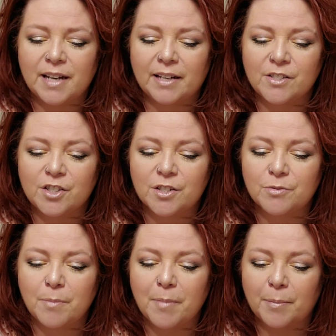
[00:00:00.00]
and just
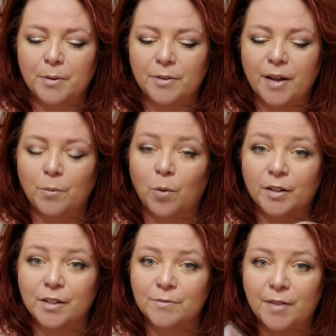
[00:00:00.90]
remember that
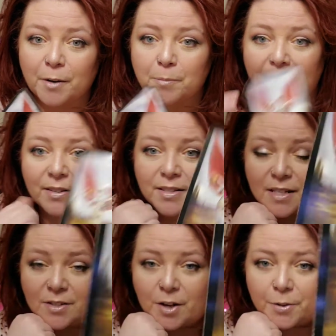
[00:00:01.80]
water and fire balance
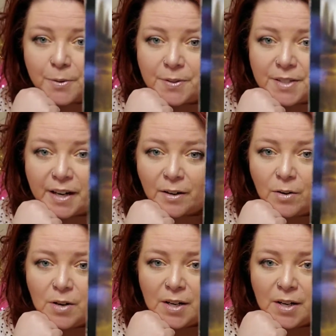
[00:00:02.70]
each other in the tarot.